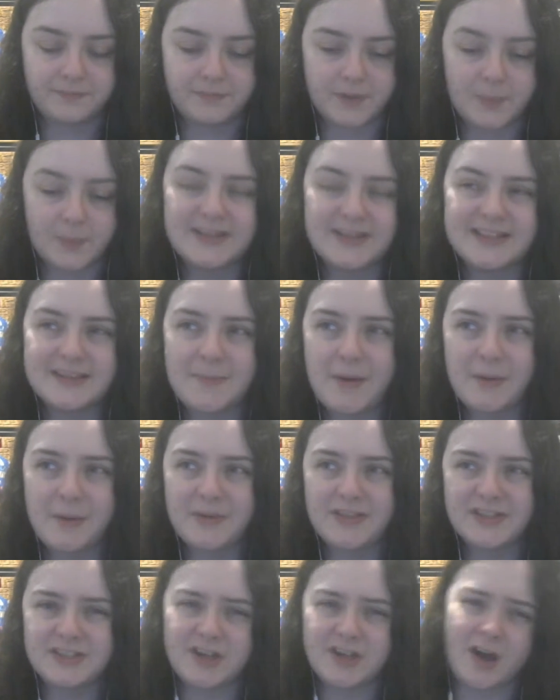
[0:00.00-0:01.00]
I we did the
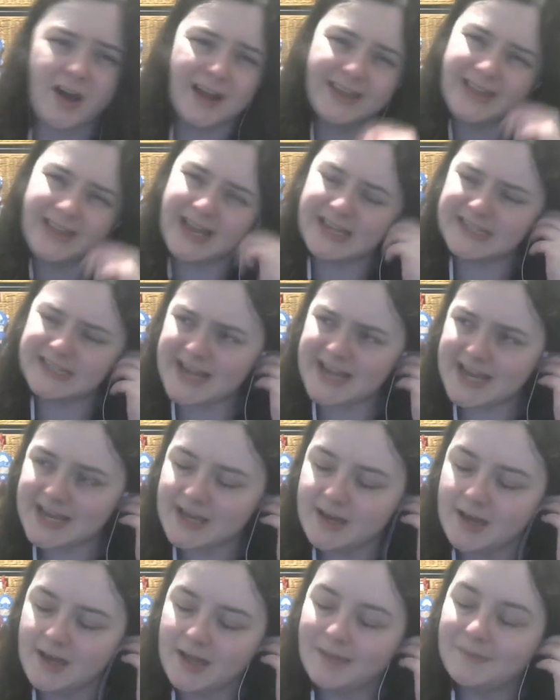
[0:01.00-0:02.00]
Bella the Die that
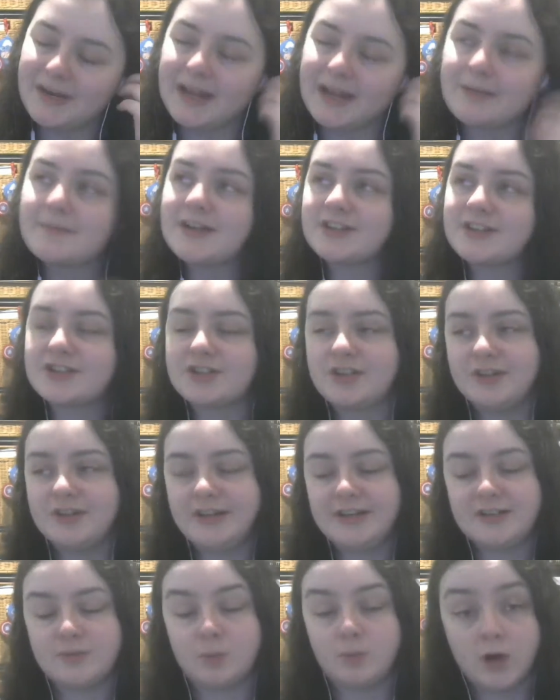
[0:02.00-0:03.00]
day, but I imagine you
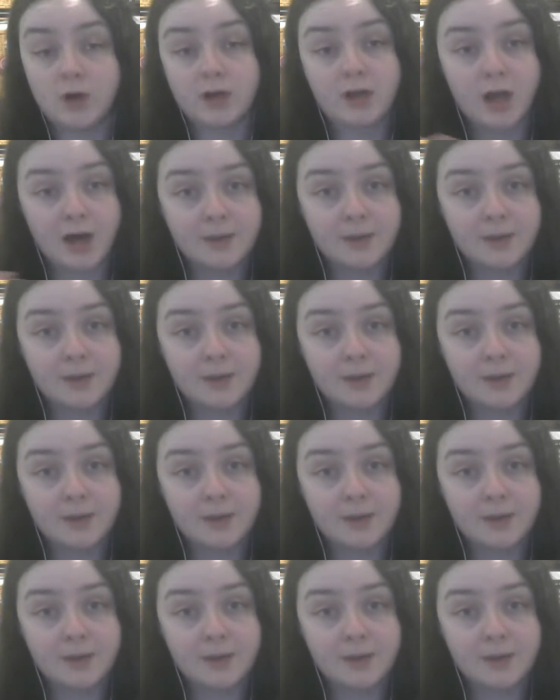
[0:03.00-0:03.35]
need to work